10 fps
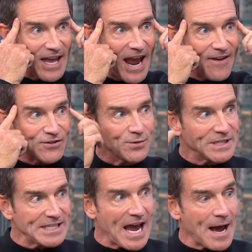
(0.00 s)
they have to
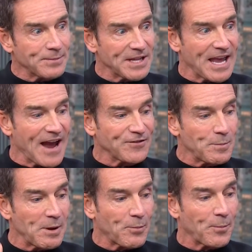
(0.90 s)
adapt and they have to
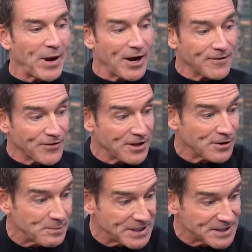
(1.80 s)
be prepared for there to be